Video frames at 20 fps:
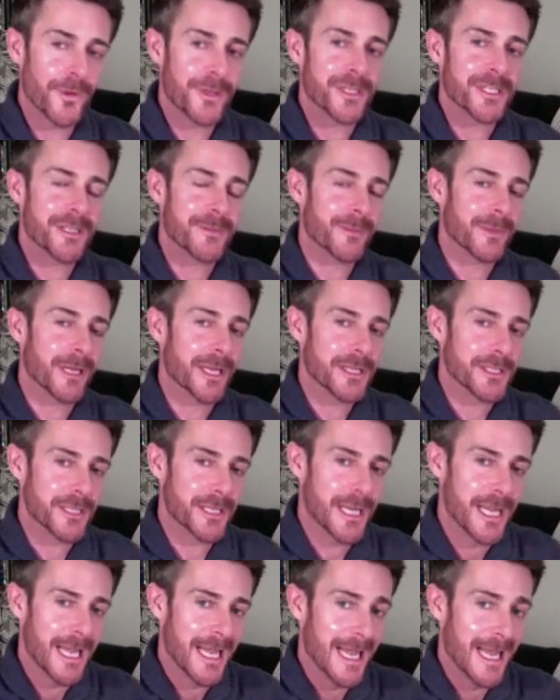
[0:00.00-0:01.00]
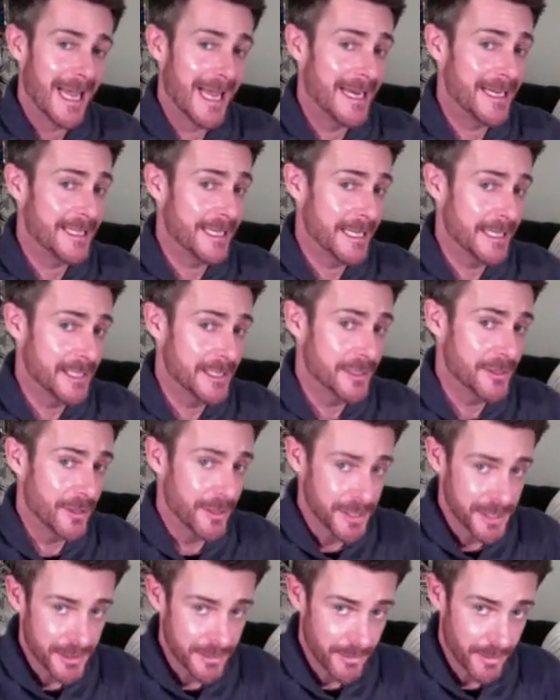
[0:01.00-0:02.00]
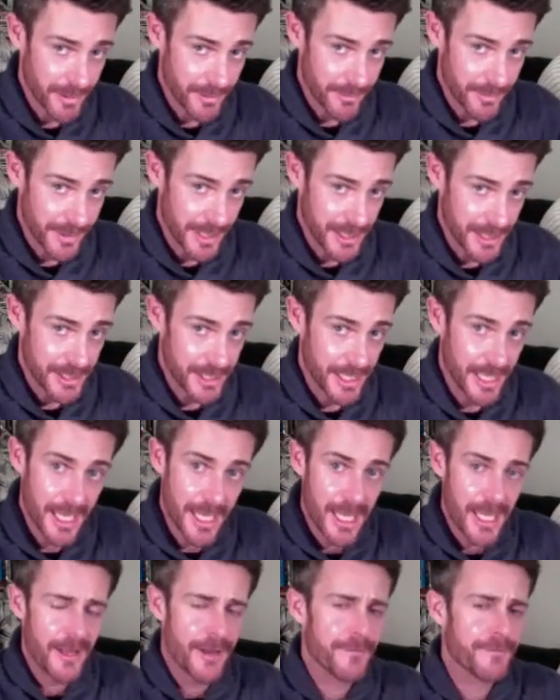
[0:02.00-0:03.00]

hormone stimulation, and testosterone production,